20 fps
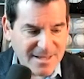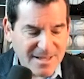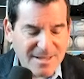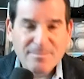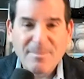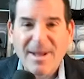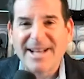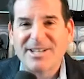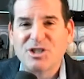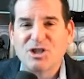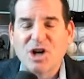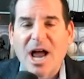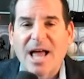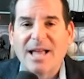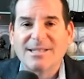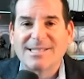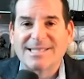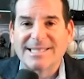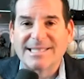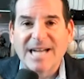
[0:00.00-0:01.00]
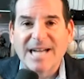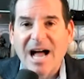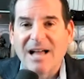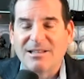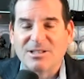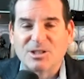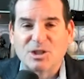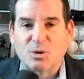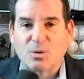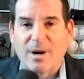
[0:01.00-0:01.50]
My child's in
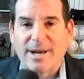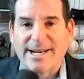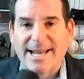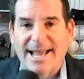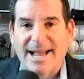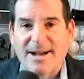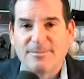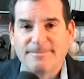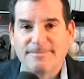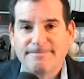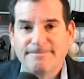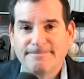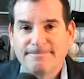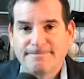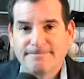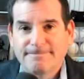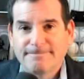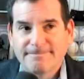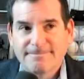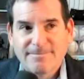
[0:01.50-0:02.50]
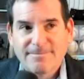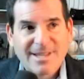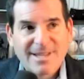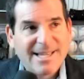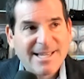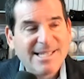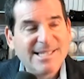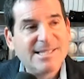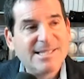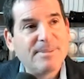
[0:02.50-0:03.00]
college right now.
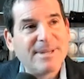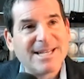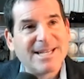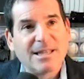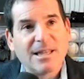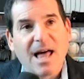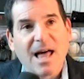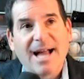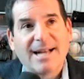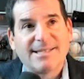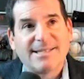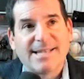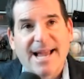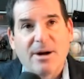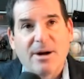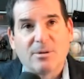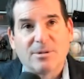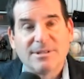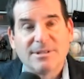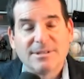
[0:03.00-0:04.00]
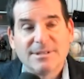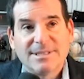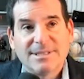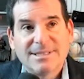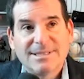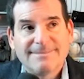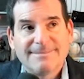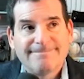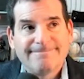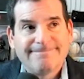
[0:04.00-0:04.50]
He's been in lockdown
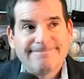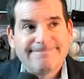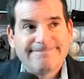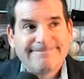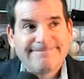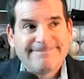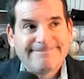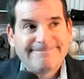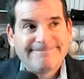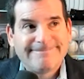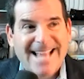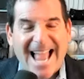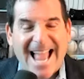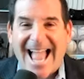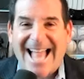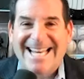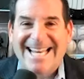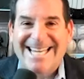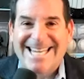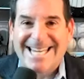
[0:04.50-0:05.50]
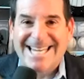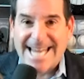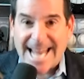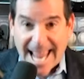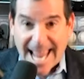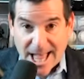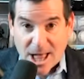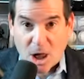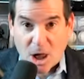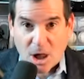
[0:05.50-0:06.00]
at
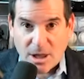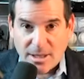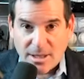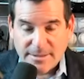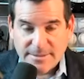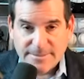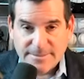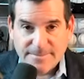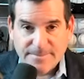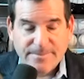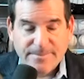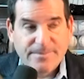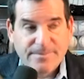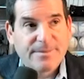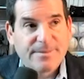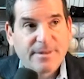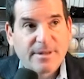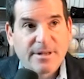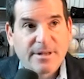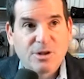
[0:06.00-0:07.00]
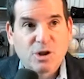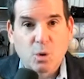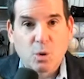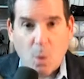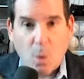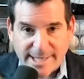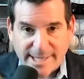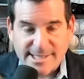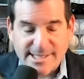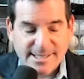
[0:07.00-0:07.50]
Yale
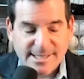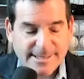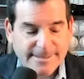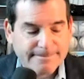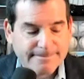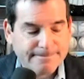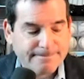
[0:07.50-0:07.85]
twice.